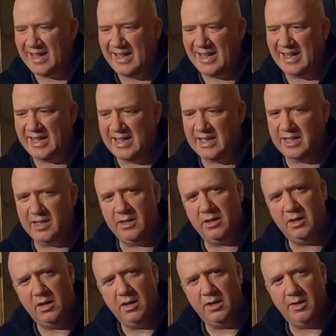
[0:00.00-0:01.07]
in
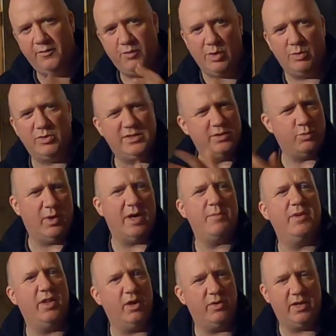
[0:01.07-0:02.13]
the frequencies way
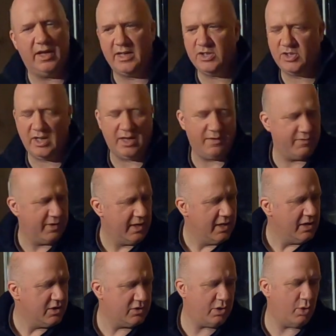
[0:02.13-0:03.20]
below the
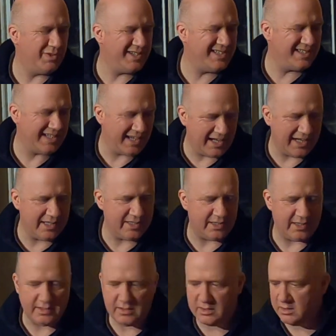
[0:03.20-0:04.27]
HF. So I
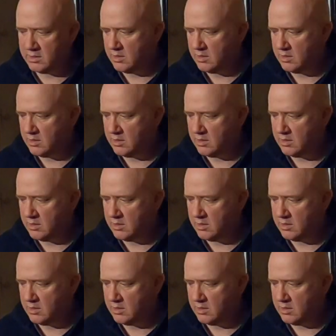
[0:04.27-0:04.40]
decided.